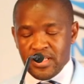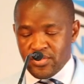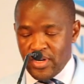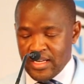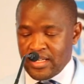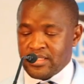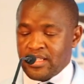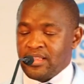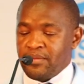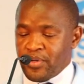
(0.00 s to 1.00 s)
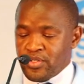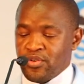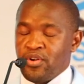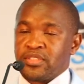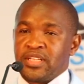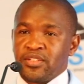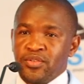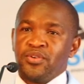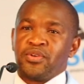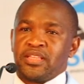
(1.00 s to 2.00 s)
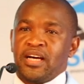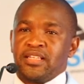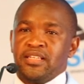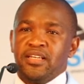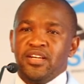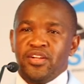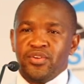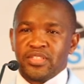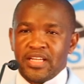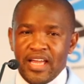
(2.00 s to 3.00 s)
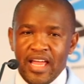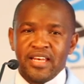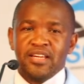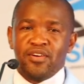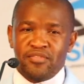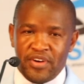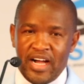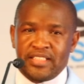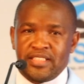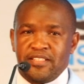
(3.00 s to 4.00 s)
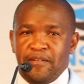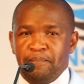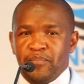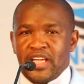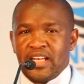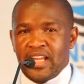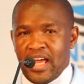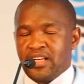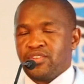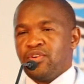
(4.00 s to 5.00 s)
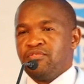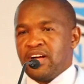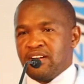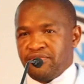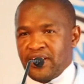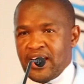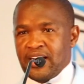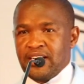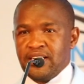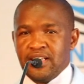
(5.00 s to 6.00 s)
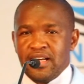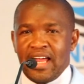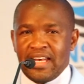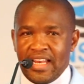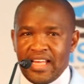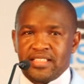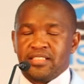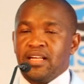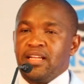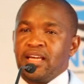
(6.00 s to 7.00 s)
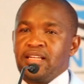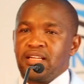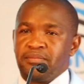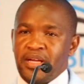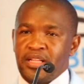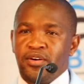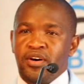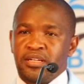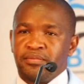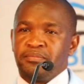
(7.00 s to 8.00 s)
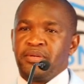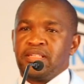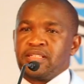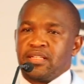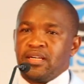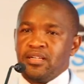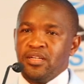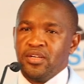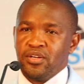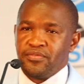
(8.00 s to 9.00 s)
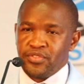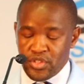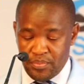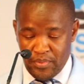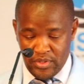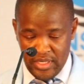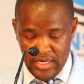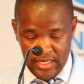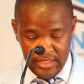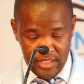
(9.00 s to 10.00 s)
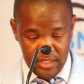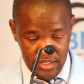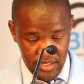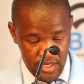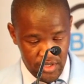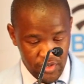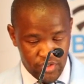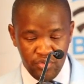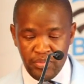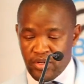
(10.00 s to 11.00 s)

need to understand the protocols that go with that. Not any of us can hand over a flag unless delegated by the Honorable Minister of Youth, Sport and Culture. So it should